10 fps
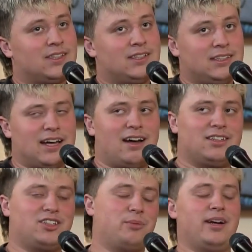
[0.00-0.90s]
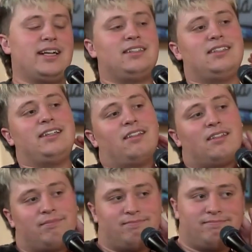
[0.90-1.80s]
Yeah, October 18th. Okay.
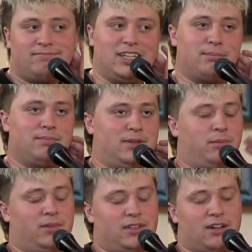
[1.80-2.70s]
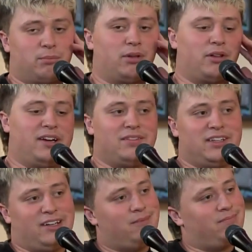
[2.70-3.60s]
Yep. It's called Employee of the
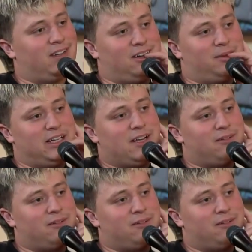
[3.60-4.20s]
Year, and it'll be out.